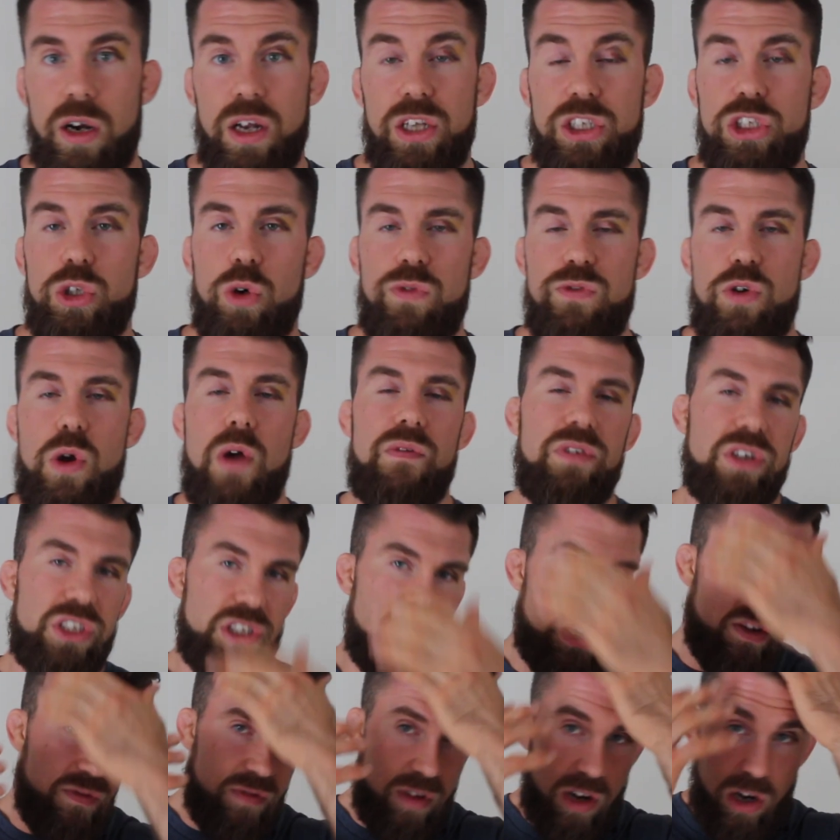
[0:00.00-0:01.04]
And so if you ever
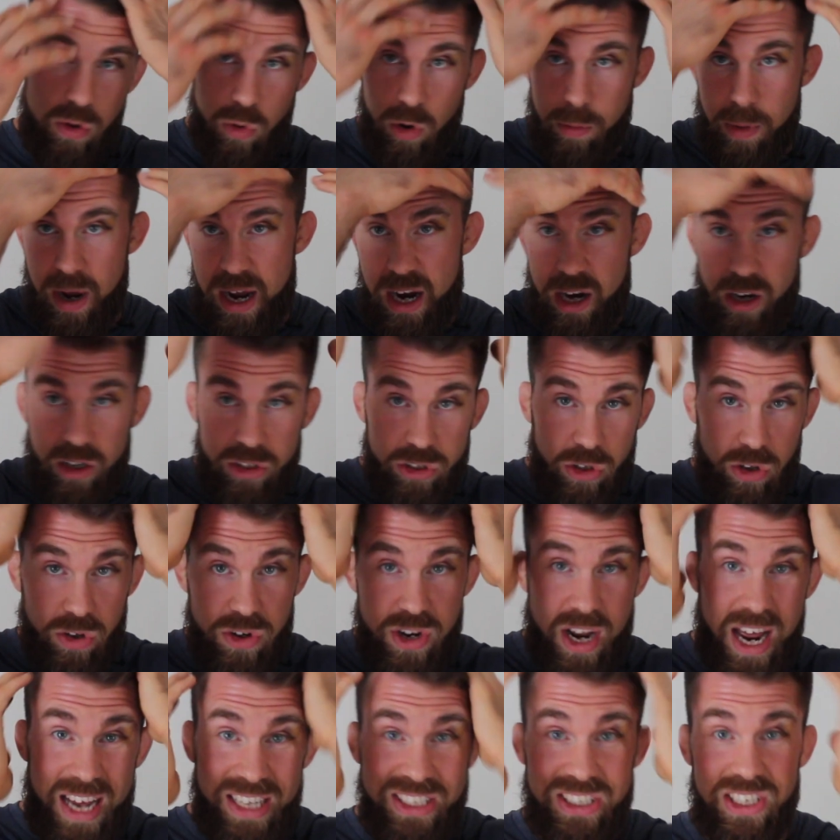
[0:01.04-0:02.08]
see a video where my hair is all
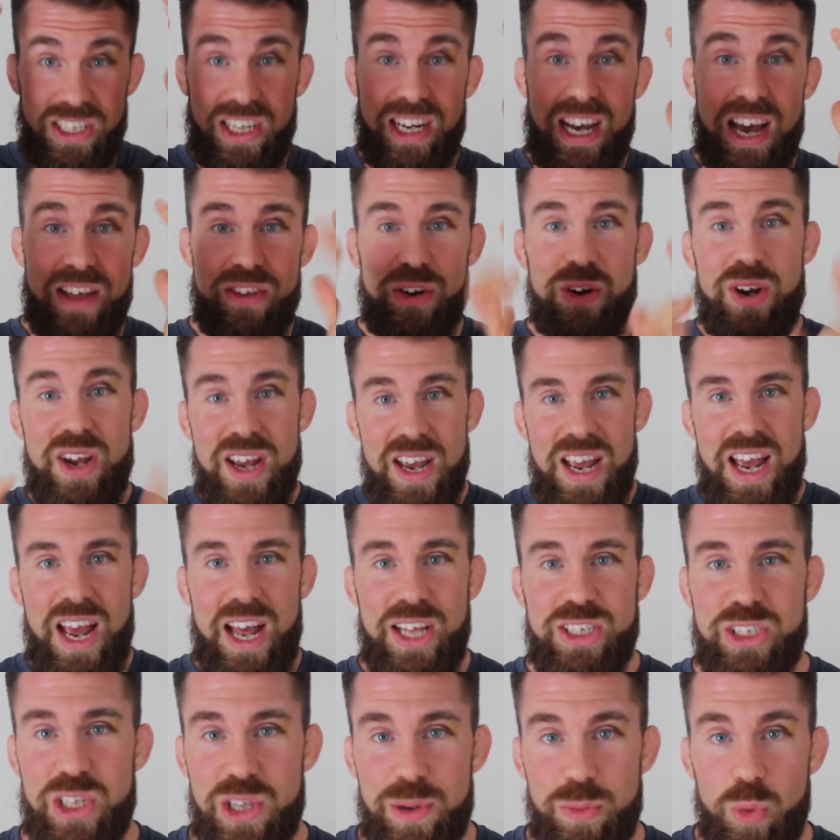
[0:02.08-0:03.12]
nice and together,
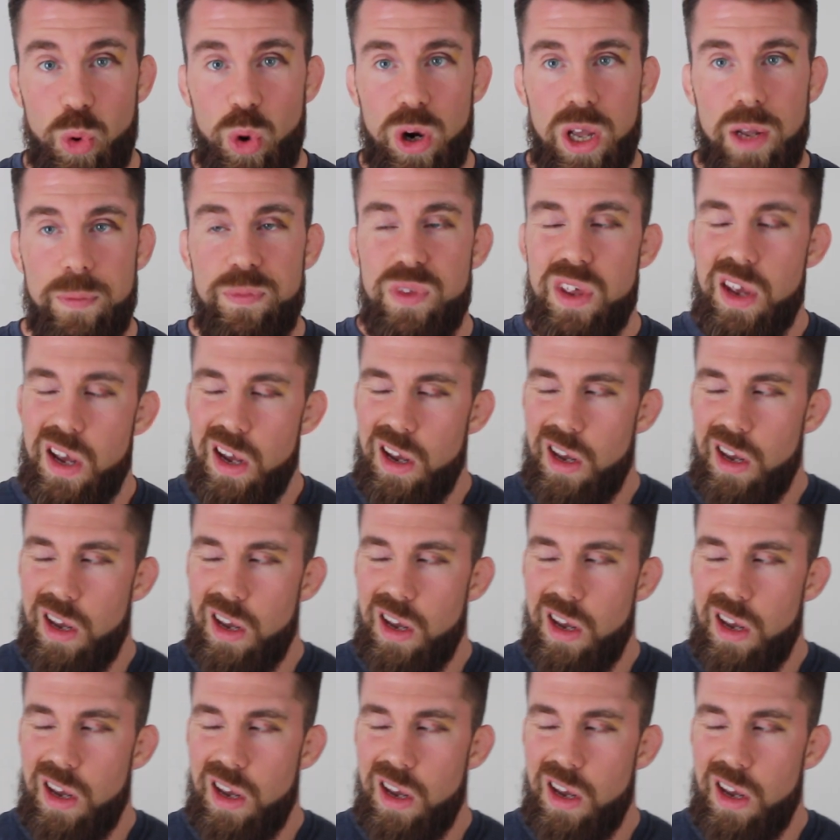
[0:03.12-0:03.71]
it's in the morning